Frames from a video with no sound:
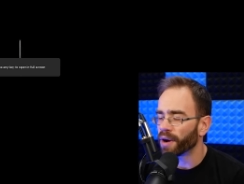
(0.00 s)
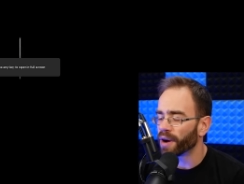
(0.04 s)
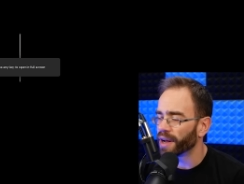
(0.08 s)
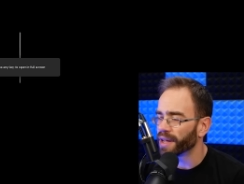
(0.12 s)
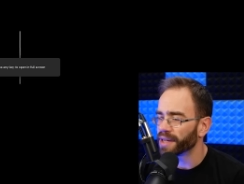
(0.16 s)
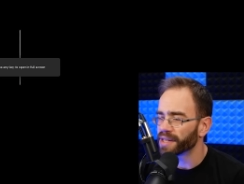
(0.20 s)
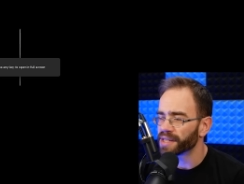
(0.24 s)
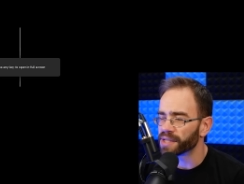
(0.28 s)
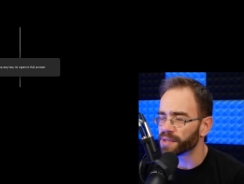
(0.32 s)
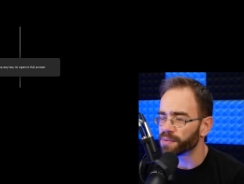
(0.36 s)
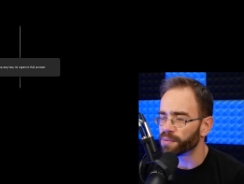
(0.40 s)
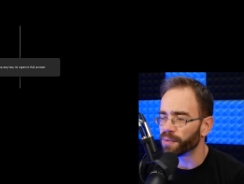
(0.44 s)
All right,
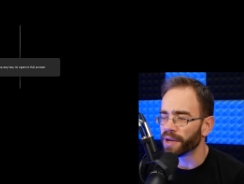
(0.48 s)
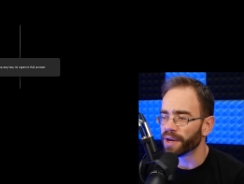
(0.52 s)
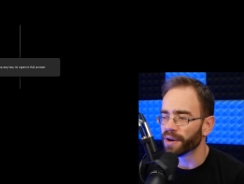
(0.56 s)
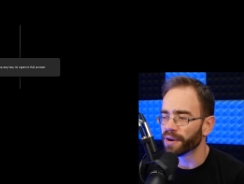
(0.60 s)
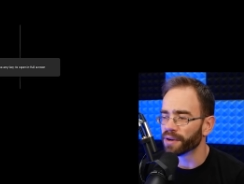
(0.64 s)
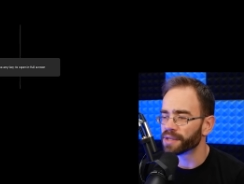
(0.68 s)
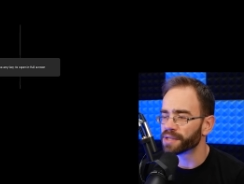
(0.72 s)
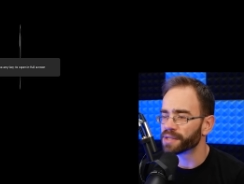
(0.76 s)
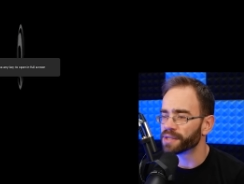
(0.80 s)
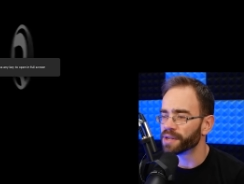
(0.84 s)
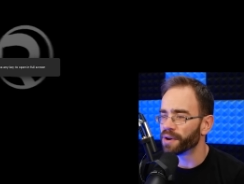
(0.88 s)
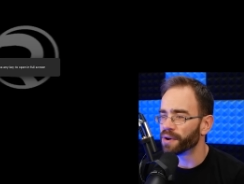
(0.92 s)
this is
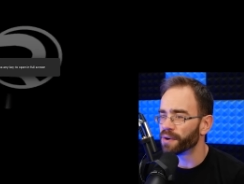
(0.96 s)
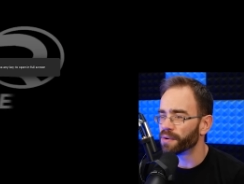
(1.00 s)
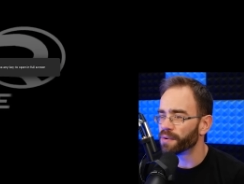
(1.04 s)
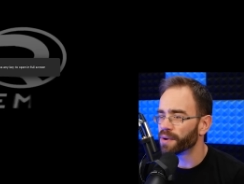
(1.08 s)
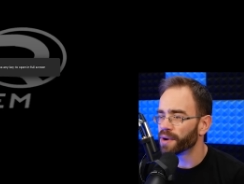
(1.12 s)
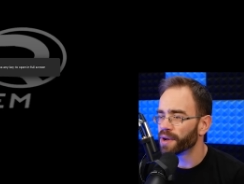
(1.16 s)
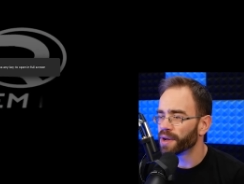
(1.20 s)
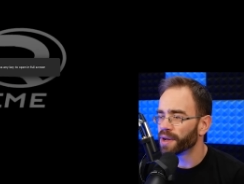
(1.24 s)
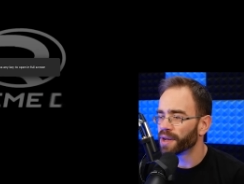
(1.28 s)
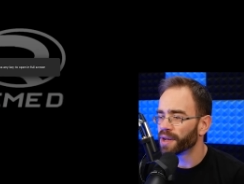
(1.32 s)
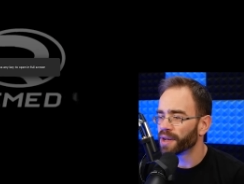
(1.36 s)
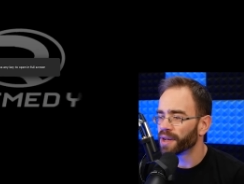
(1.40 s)
weird. So
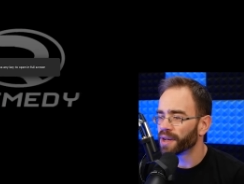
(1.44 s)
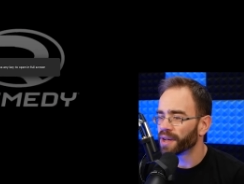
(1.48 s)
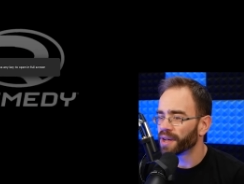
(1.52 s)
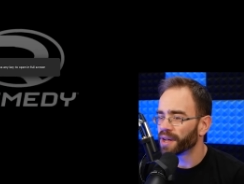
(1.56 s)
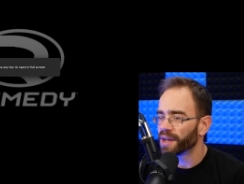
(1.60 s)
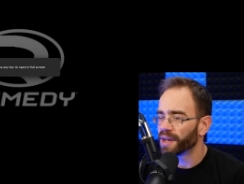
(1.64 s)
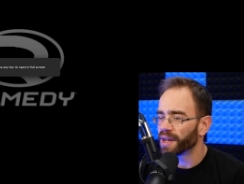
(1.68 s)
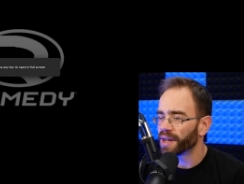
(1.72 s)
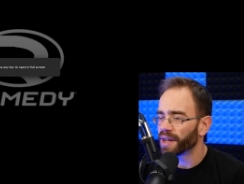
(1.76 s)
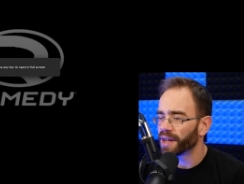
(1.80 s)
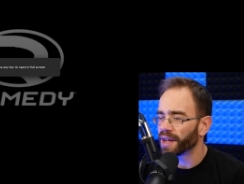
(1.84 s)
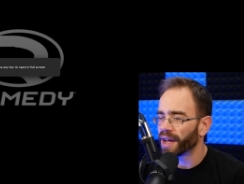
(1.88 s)

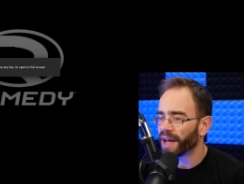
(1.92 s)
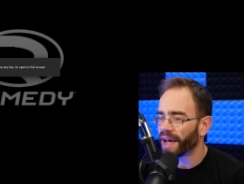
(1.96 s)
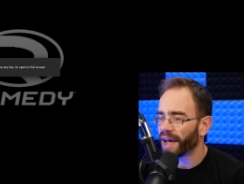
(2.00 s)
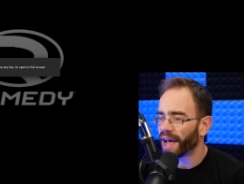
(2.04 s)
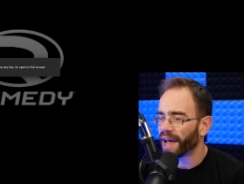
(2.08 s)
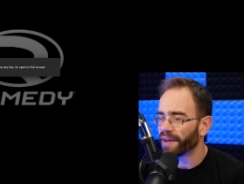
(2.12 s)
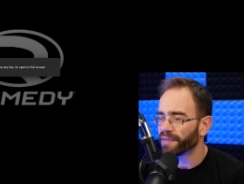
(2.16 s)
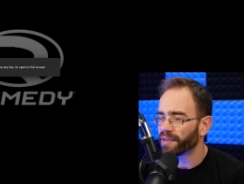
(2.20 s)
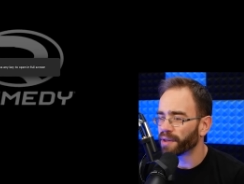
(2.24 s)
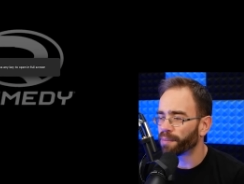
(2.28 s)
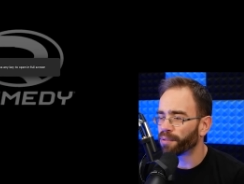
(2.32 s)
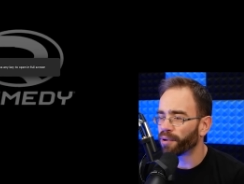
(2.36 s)
I
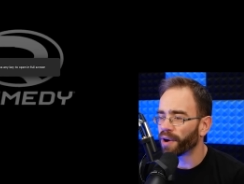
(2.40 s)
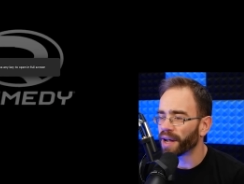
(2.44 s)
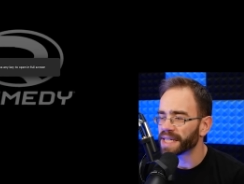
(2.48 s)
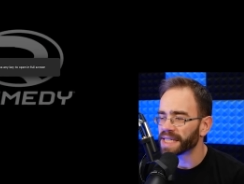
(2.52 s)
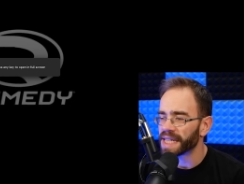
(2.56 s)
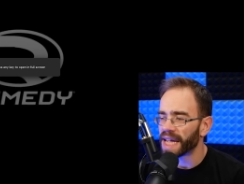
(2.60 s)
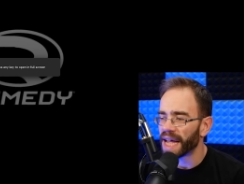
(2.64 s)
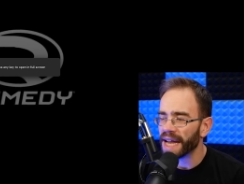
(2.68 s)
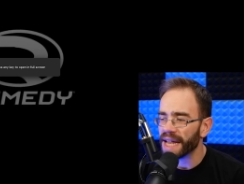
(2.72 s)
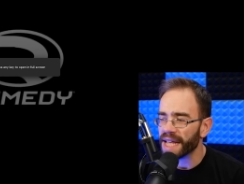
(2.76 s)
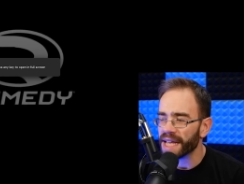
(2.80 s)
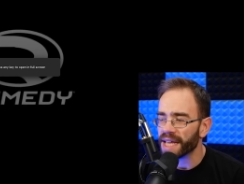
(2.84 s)
have to
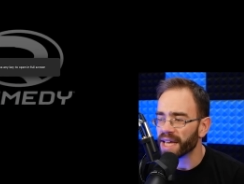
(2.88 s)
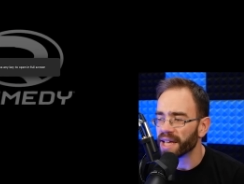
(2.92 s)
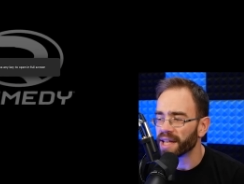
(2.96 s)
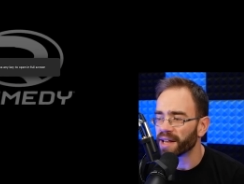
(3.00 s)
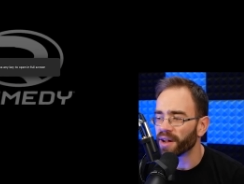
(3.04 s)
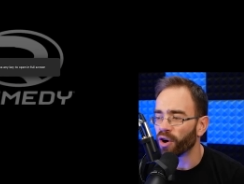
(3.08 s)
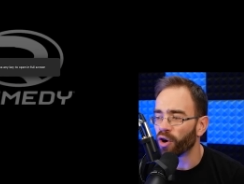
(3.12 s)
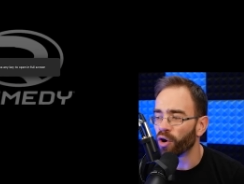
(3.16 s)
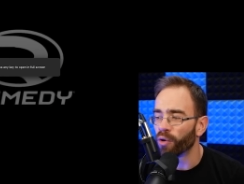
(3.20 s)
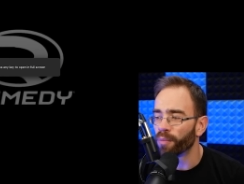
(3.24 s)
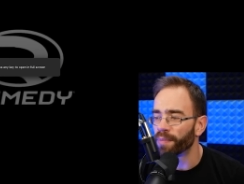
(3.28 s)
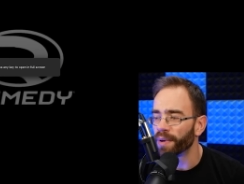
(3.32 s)
press any key
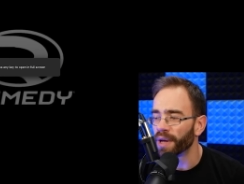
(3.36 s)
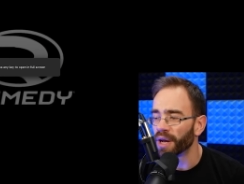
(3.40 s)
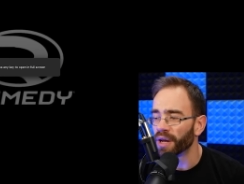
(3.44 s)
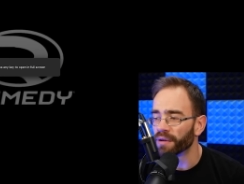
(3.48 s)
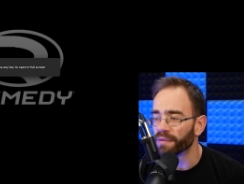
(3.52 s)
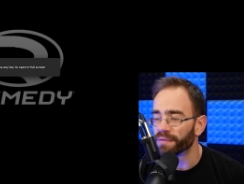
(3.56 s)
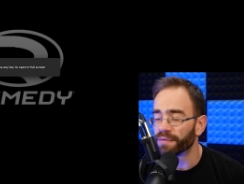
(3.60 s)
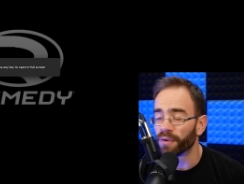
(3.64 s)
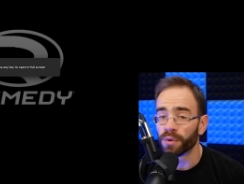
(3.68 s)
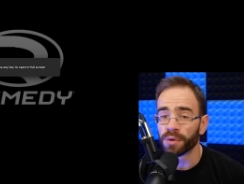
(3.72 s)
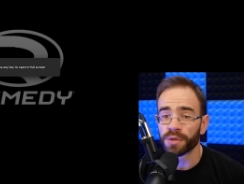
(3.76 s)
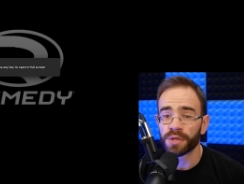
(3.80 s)
to open in
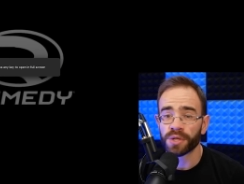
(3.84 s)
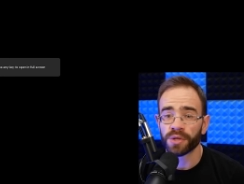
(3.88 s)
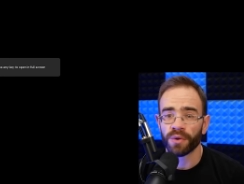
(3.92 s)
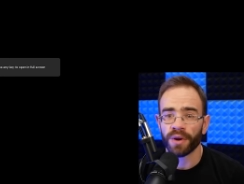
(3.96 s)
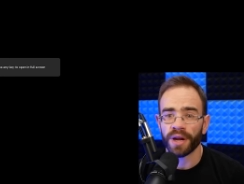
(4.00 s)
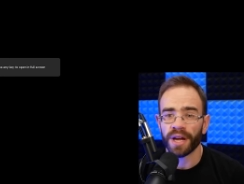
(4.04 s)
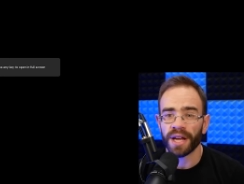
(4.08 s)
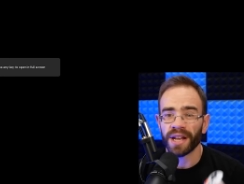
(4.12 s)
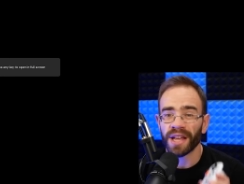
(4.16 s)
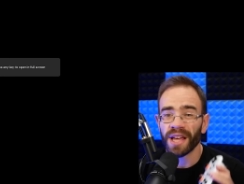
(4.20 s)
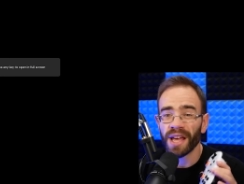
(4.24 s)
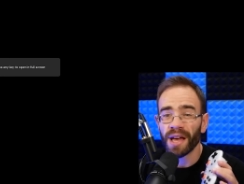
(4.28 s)
full
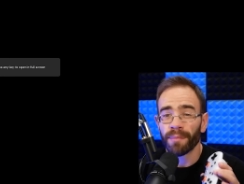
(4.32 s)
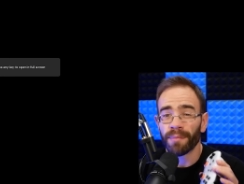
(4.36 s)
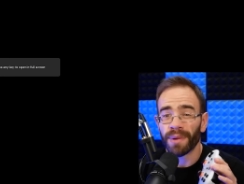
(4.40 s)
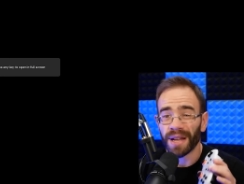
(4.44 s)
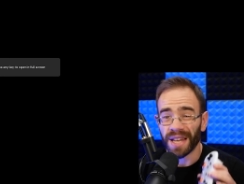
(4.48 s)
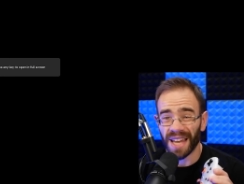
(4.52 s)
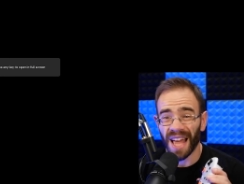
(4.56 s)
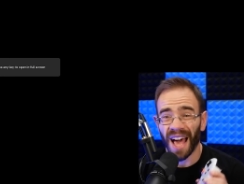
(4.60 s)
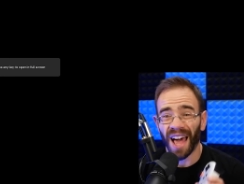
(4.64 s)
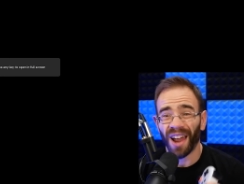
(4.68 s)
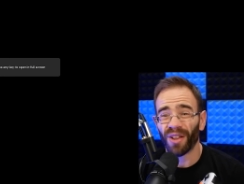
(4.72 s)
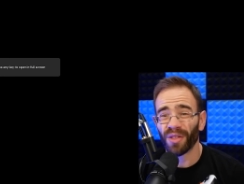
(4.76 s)
screen,
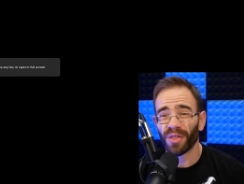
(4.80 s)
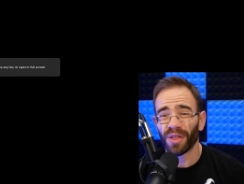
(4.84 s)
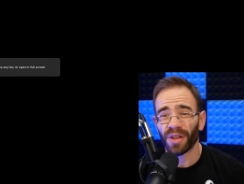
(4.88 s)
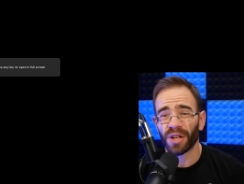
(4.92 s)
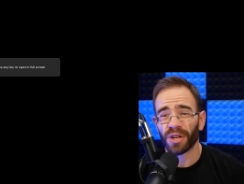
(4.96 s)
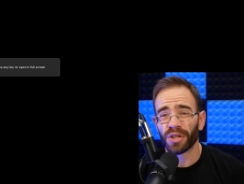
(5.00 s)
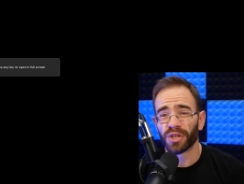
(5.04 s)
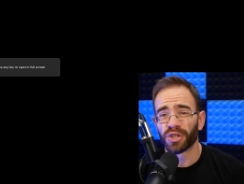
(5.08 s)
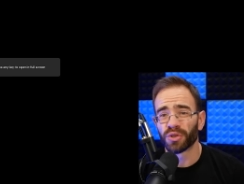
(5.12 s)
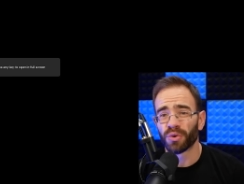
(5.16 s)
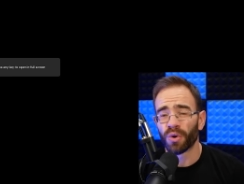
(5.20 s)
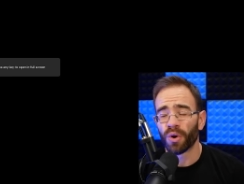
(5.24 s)
but not on the
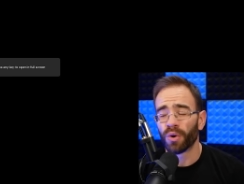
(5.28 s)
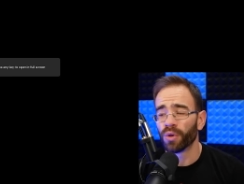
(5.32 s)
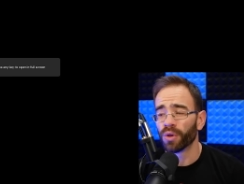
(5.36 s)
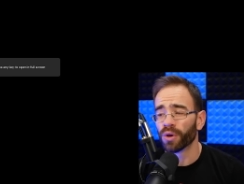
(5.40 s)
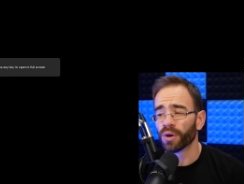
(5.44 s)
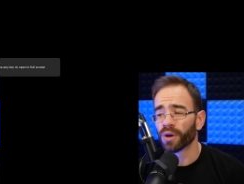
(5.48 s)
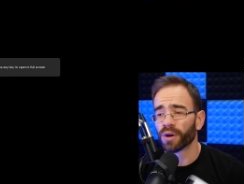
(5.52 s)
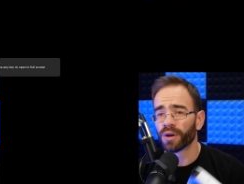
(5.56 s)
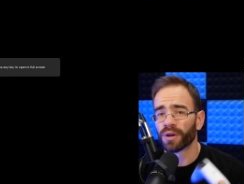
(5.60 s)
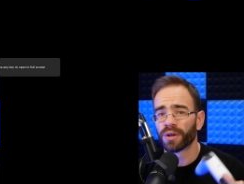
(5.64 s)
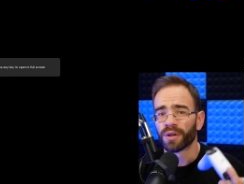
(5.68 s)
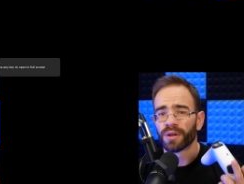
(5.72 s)

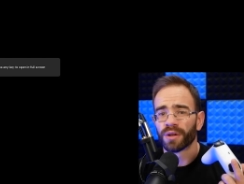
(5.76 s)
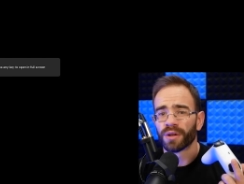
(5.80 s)
controller.